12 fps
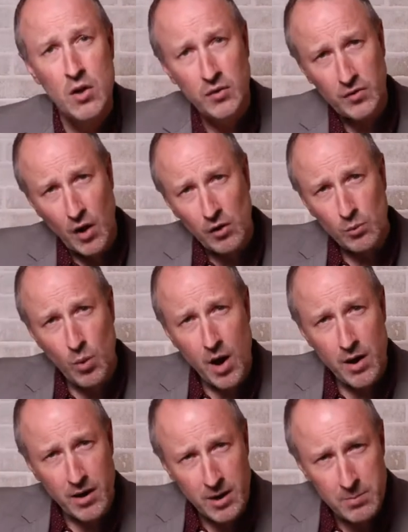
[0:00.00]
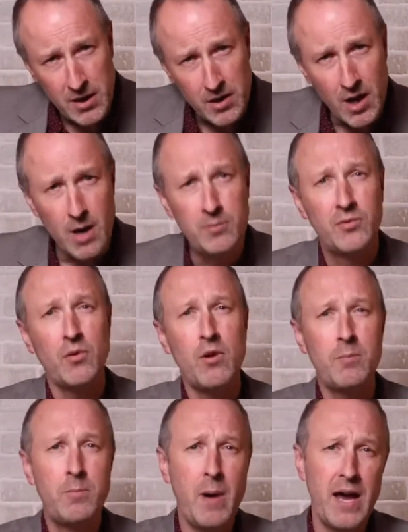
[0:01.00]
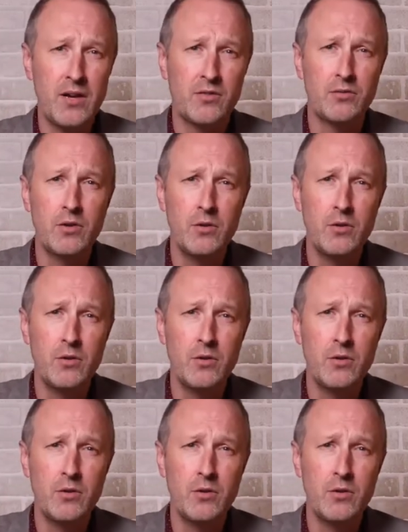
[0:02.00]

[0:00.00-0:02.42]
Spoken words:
Salt water had been absorbed by its